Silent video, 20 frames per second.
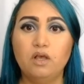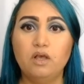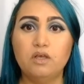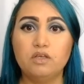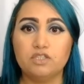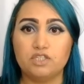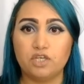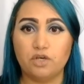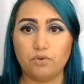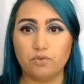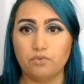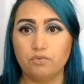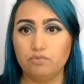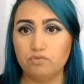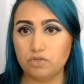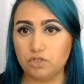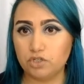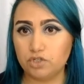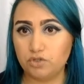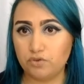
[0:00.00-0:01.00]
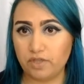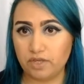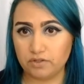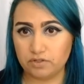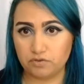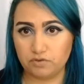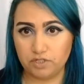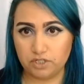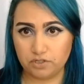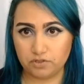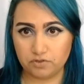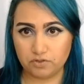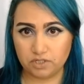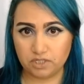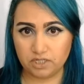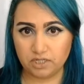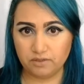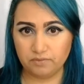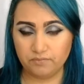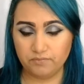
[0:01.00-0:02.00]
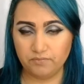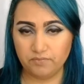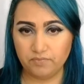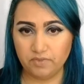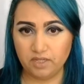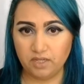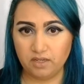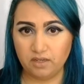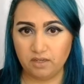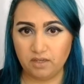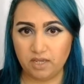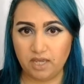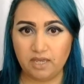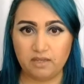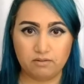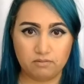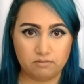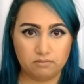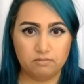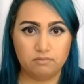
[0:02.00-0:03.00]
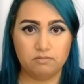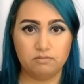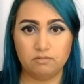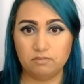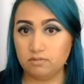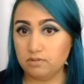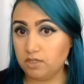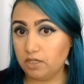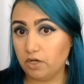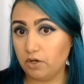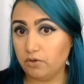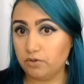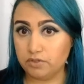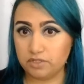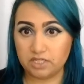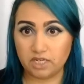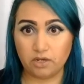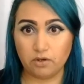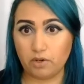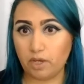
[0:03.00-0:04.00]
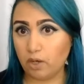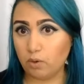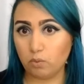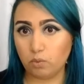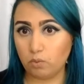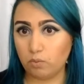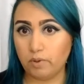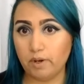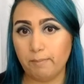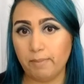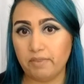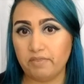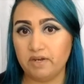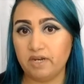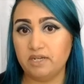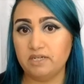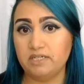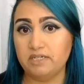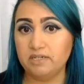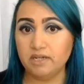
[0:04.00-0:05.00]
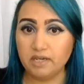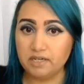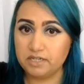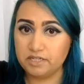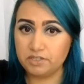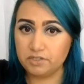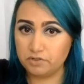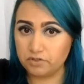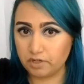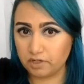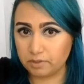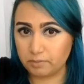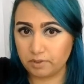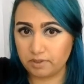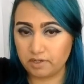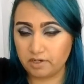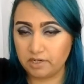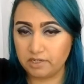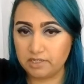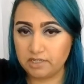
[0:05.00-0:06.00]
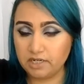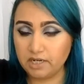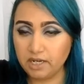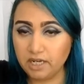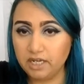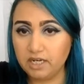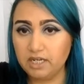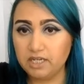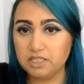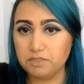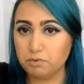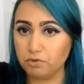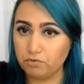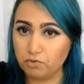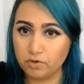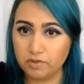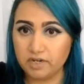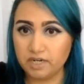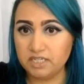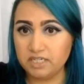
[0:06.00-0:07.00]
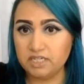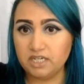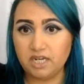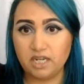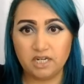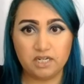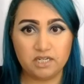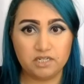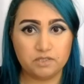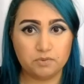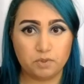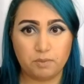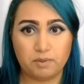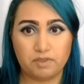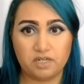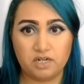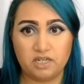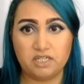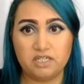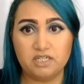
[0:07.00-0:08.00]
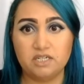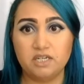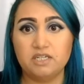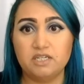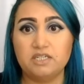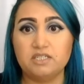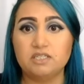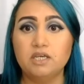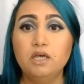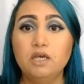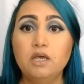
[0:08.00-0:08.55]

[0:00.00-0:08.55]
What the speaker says: So, the 2000 redistricting. And, you'd say, okay, well, what about the 1990s? You talked about the 1980s, before the 1980s, what about the 1990s?